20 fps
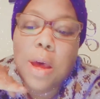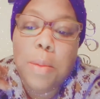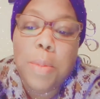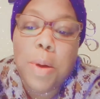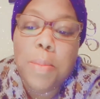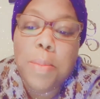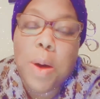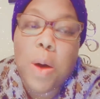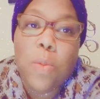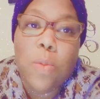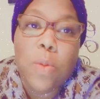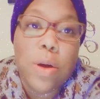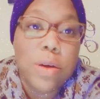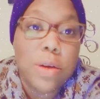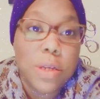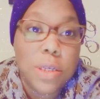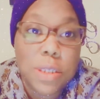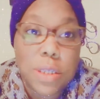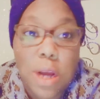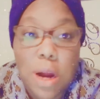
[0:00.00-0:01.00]
but my
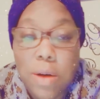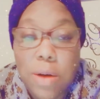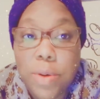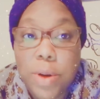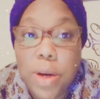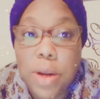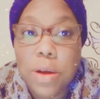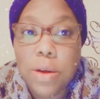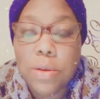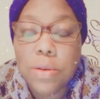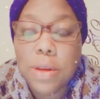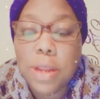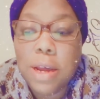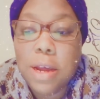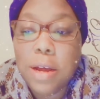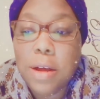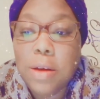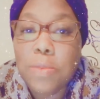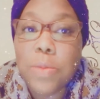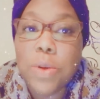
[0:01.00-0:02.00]
work is already
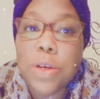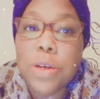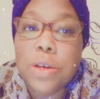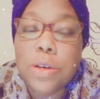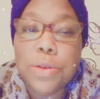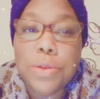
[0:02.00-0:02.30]
online i'm one of